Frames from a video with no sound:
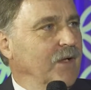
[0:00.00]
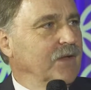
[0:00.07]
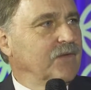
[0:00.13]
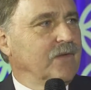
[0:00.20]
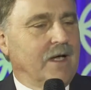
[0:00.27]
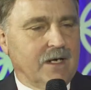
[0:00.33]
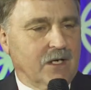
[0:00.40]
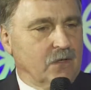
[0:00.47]

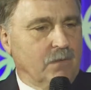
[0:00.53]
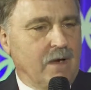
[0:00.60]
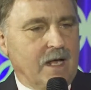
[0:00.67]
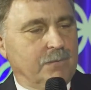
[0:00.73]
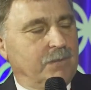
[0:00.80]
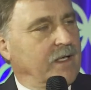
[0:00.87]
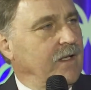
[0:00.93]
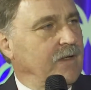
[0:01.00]
It's not a
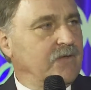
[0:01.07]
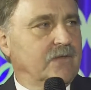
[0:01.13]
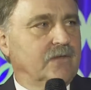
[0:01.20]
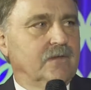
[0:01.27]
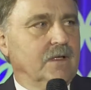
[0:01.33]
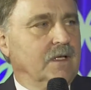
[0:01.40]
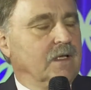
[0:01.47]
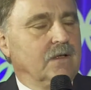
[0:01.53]
direct, but
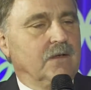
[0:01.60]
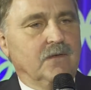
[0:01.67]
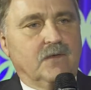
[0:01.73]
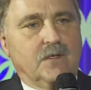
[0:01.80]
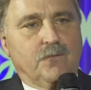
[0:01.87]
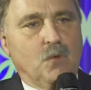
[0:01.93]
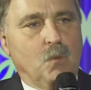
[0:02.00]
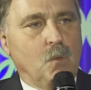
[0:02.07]
it's
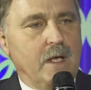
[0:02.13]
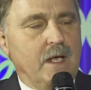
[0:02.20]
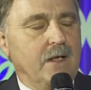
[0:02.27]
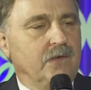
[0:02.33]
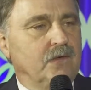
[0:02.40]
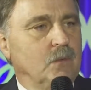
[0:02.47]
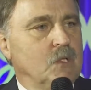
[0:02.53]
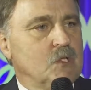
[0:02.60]
different
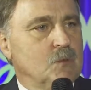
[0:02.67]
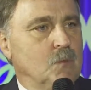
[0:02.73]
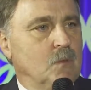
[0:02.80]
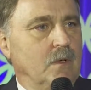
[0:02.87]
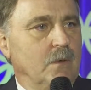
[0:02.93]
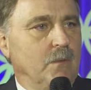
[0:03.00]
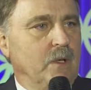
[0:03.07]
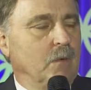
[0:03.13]
ways in which
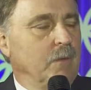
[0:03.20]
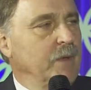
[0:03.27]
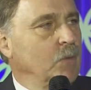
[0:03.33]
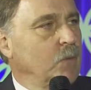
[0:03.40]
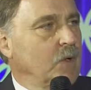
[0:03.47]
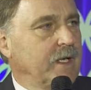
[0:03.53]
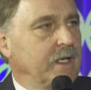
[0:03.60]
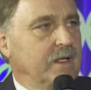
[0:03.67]
we will be
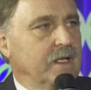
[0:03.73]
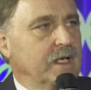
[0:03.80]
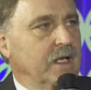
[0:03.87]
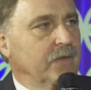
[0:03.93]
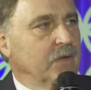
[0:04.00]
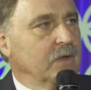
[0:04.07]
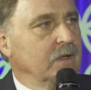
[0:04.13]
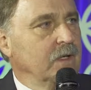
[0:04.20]
working
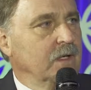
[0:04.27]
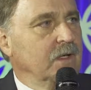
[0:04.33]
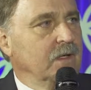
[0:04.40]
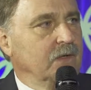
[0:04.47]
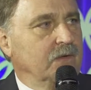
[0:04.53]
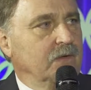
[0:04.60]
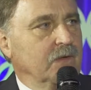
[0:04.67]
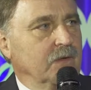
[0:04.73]
together
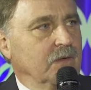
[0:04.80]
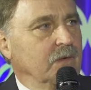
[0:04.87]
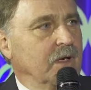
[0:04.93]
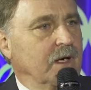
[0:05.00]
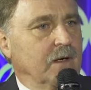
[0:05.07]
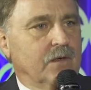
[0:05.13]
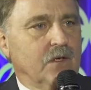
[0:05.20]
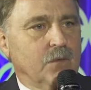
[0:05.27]

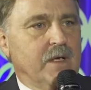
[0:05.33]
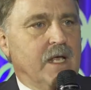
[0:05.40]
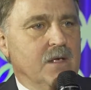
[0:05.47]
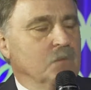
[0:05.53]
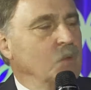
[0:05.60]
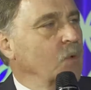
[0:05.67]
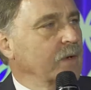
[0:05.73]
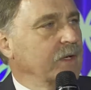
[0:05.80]
to
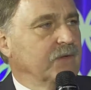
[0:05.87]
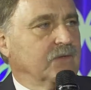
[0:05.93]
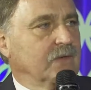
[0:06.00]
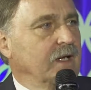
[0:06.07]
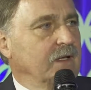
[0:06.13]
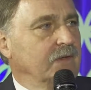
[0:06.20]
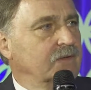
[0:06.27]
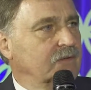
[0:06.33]
create more
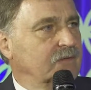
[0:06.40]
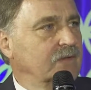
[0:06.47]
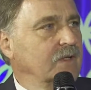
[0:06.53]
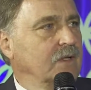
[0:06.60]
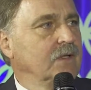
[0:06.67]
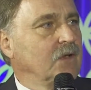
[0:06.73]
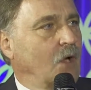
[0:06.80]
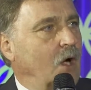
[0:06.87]
insights,
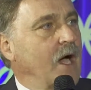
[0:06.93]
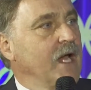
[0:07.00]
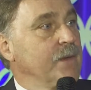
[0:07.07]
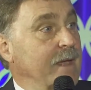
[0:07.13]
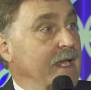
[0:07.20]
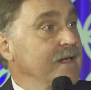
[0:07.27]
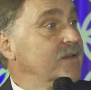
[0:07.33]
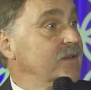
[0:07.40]
to
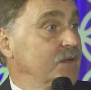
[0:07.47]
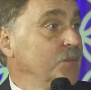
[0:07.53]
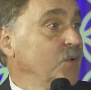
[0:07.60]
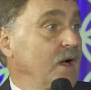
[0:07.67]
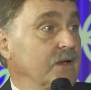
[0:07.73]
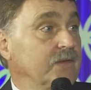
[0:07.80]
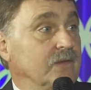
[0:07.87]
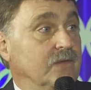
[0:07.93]
automate the
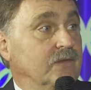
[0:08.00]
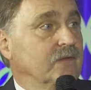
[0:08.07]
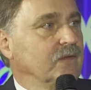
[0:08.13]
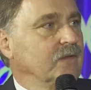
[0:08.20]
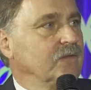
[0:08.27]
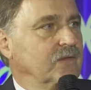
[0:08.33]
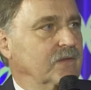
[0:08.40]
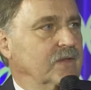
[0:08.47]

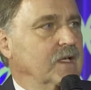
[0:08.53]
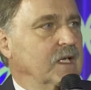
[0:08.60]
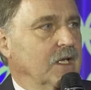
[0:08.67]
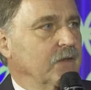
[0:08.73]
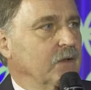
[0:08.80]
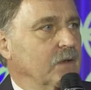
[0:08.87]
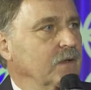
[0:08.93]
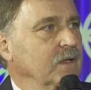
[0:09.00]
processes
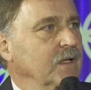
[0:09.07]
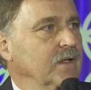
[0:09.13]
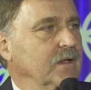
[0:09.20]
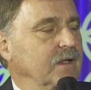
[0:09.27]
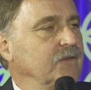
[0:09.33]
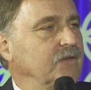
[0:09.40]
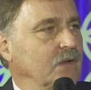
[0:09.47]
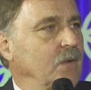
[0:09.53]
together,
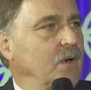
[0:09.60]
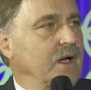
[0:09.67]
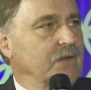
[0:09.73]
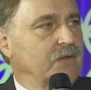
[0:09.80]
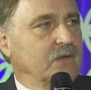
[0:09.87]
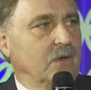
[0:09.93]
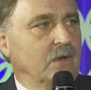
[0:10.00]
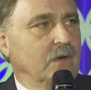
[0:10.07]
and so
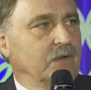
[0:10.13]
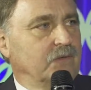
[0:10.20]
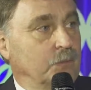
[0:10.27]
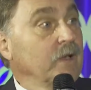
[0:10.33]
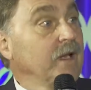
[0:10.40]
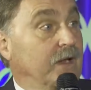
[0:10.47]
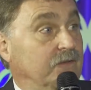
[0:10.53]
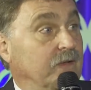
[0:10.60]
on. So it's
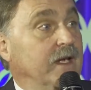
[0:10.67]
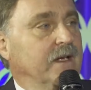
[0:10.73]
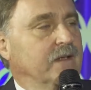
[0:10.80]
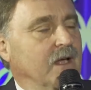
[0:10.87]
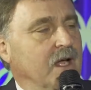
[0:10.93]
really exciting